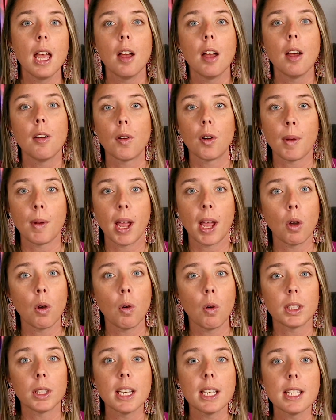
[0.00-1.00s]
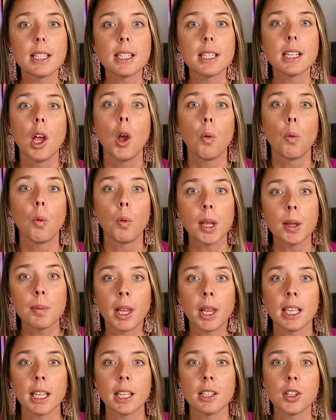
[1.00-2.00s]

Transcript: for my oldest, we plan